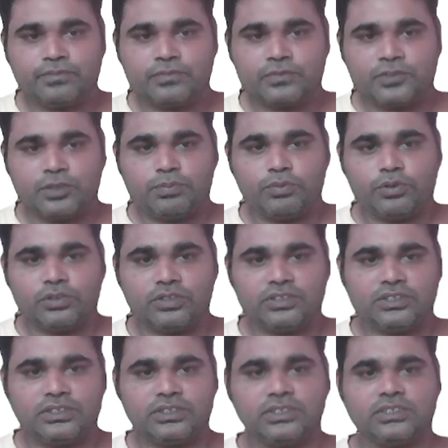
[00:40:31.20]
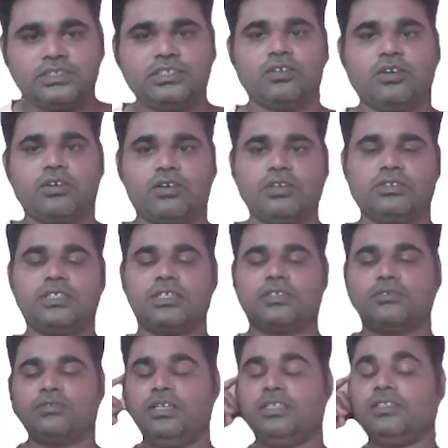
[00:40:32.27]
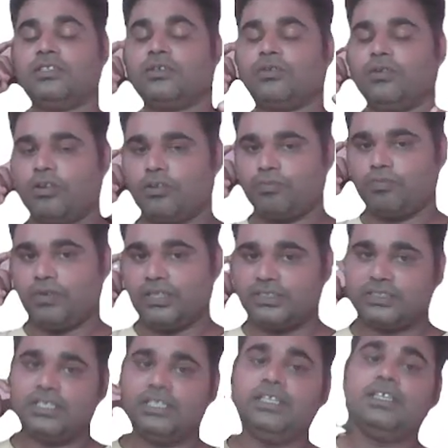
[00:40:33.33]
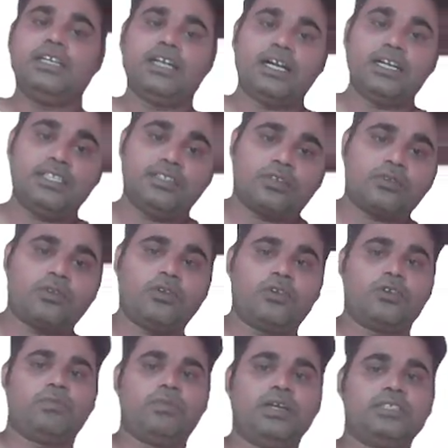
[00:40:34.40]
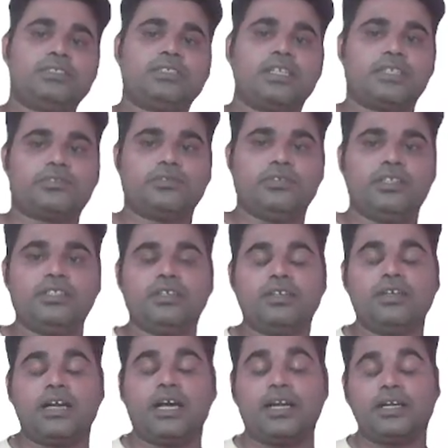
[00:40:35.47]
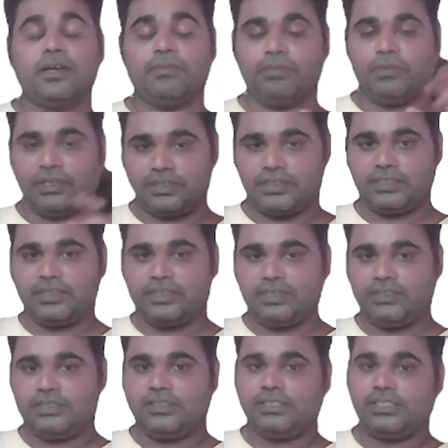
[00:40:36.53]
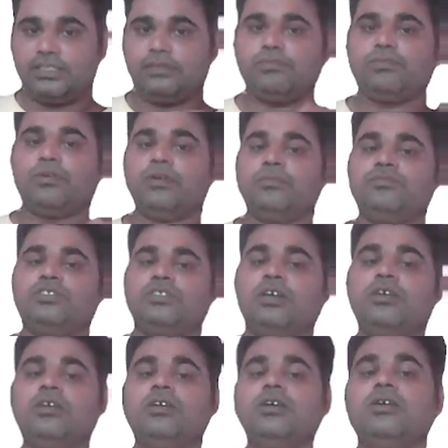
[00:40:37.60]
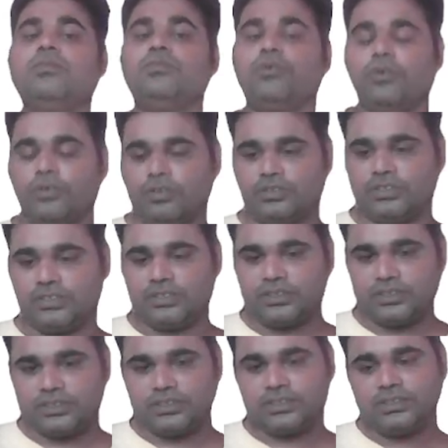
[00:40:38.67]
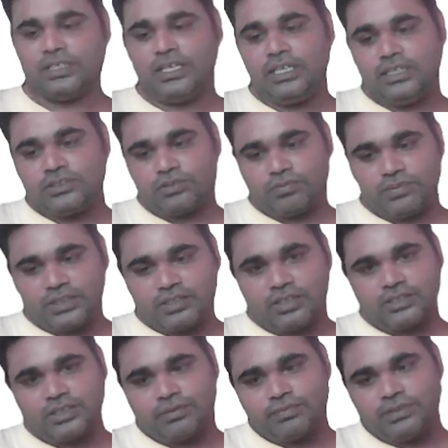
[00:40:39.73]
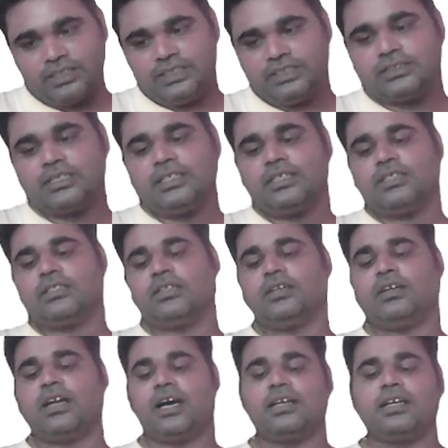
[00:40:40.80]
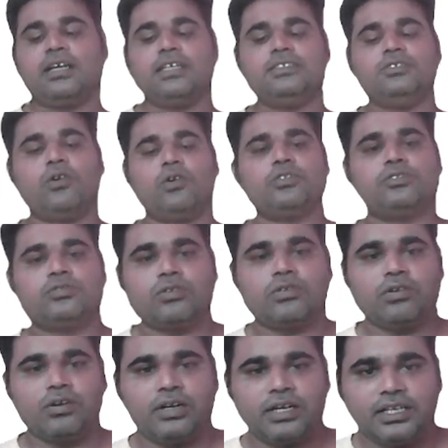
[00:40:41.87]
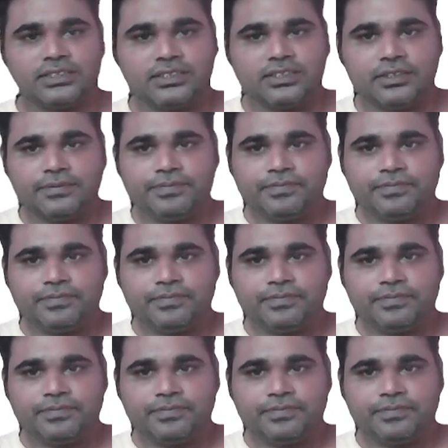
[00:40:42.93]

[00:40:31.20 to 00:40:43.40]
The photosynthesis occurs actually in the chloroplast, and in the chloroplast actually the grana part, it forms the photosynthesis. So because of this, the grana is also called as the